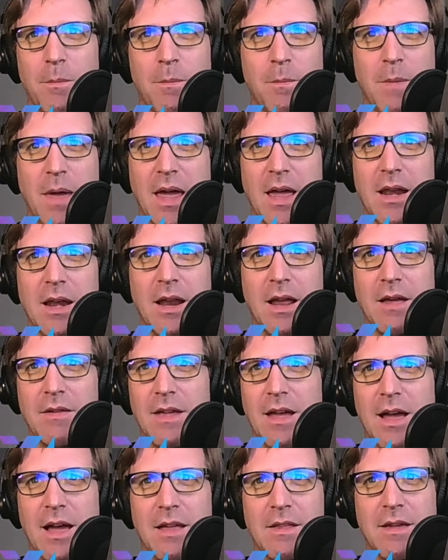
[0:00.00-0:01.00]
Man,
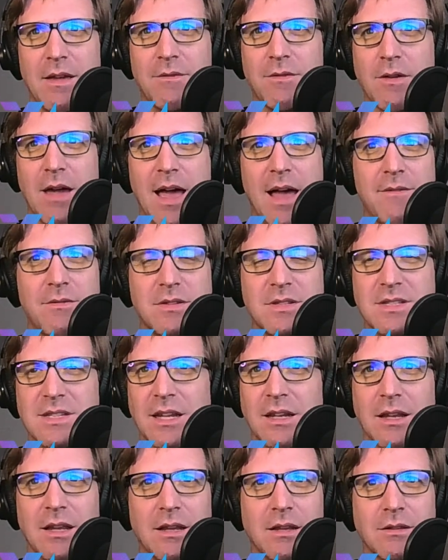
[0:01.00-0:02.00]
if you haven't
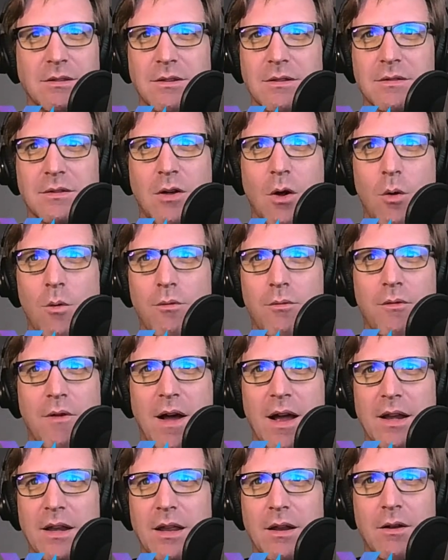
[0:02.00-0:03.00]
seen it, just go
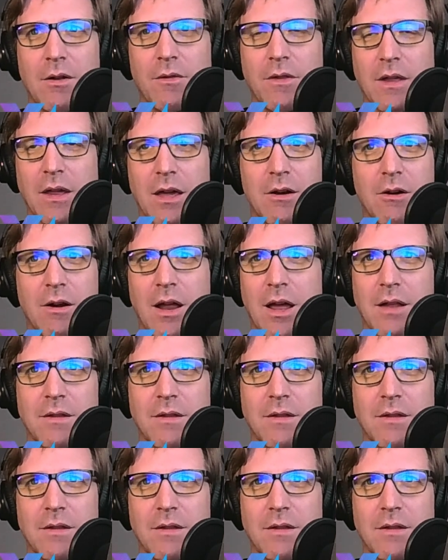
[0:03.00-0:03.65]
find it on the internet.